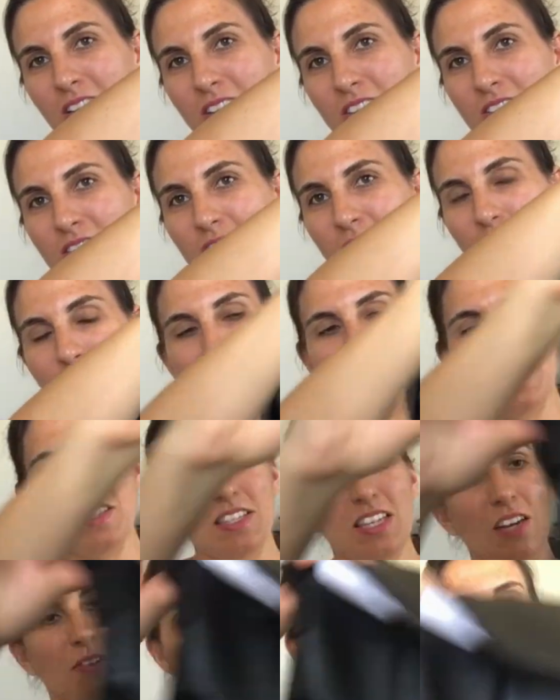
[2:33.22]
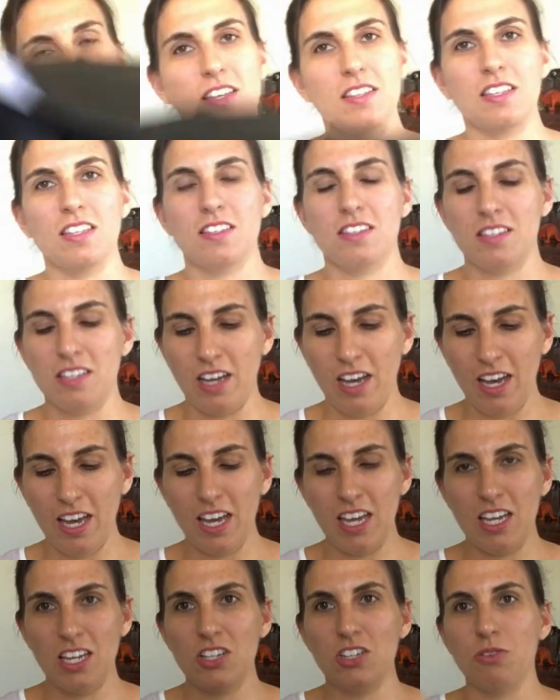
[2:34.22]
So I'm guessing everything is
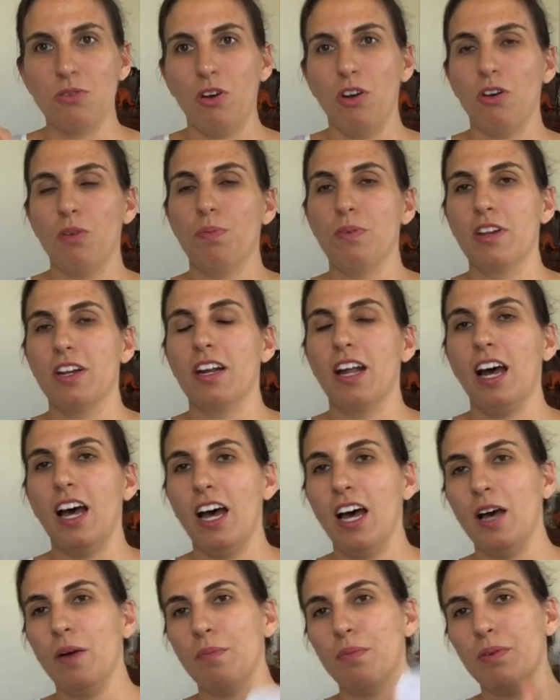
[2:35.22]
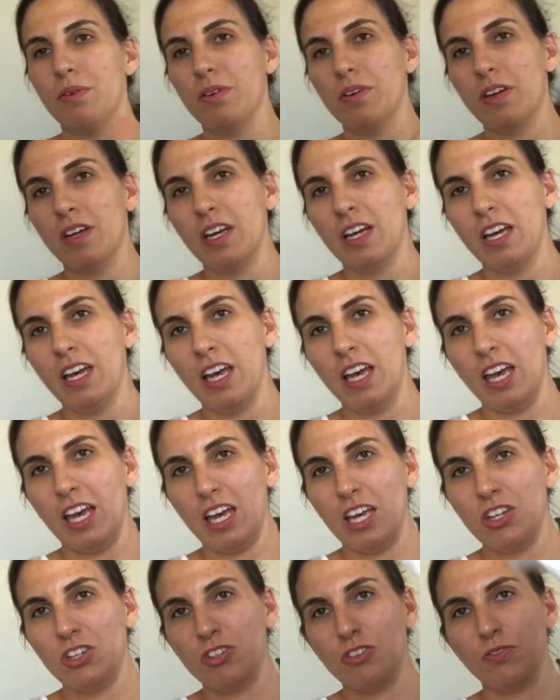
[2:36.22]
inside. You open it up
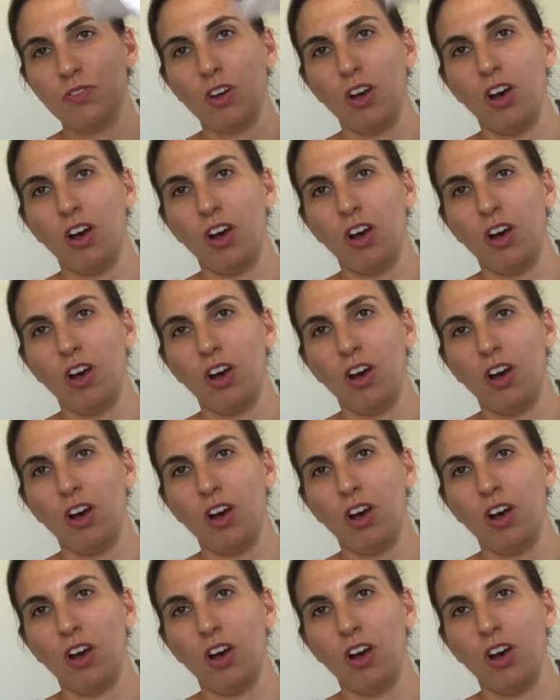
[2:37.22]
and you've